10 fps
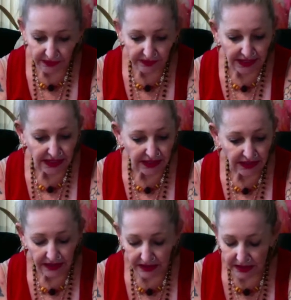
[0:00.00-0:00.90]
that
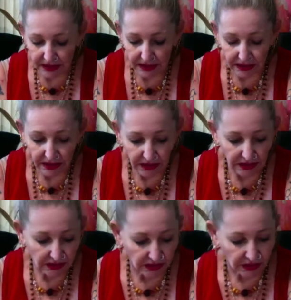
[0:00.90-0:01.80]

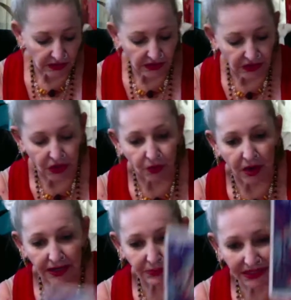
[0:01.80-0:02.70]
you know
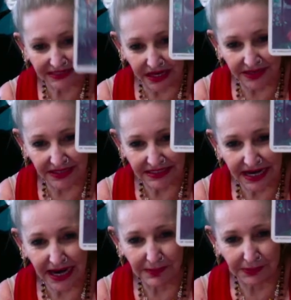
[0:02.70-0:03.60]
what's on the
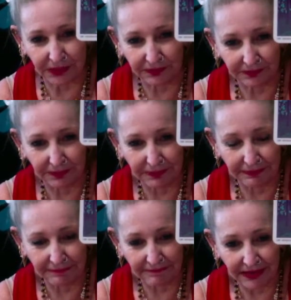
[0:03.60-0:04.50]
table
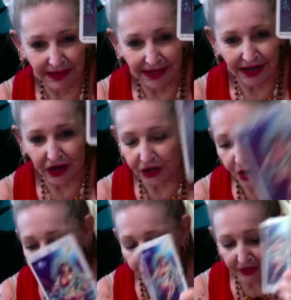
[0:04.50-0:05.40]
are
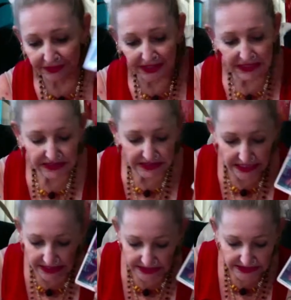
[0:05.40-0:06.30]
all these
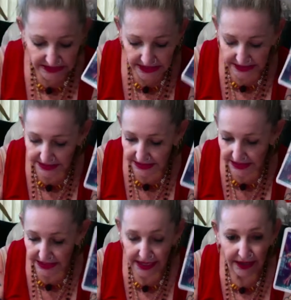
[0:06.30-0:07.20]
things that
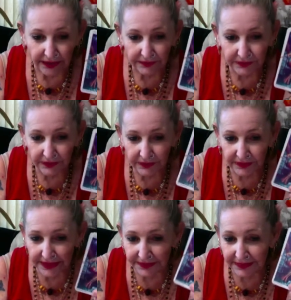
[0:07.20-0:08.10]
the uh,
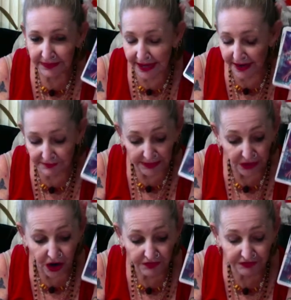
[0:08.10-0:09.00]
that they have been
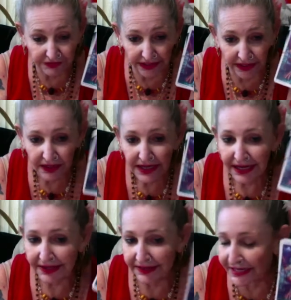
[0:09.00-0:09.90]
offering.
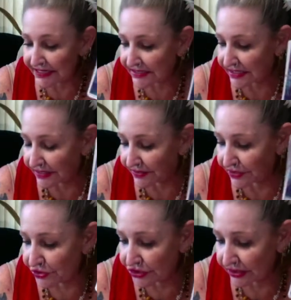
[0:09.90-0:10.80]
And these uh,
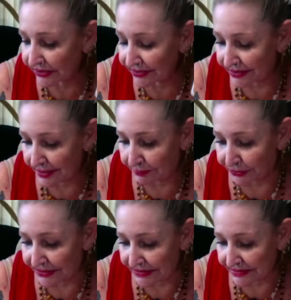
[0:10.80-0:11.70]
usually the
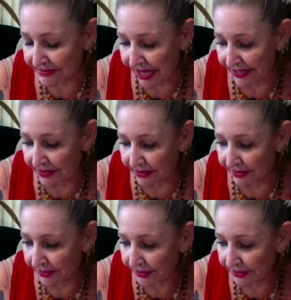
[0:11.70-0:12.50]
Empress is like uh,